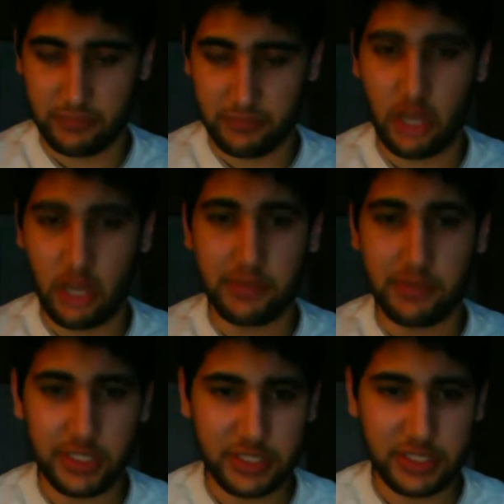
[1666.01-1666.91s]

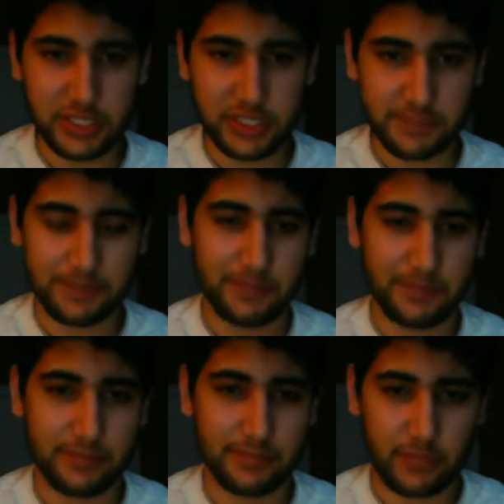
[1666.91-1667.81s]
novelist,
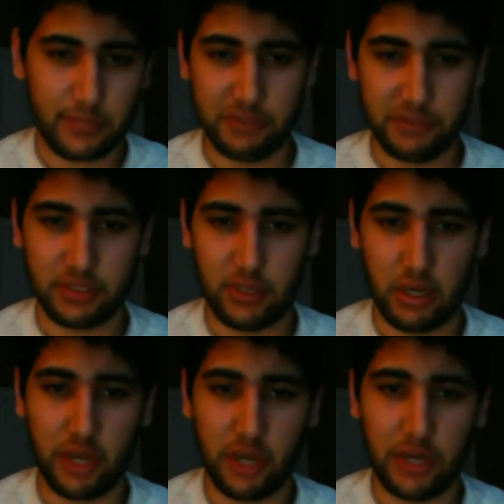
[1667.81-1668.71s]
famous
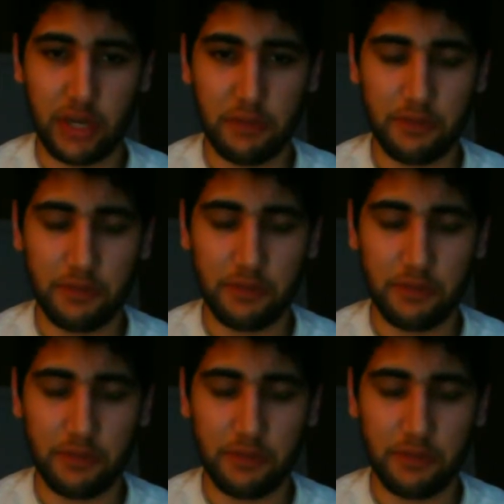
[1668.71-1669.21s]
writer.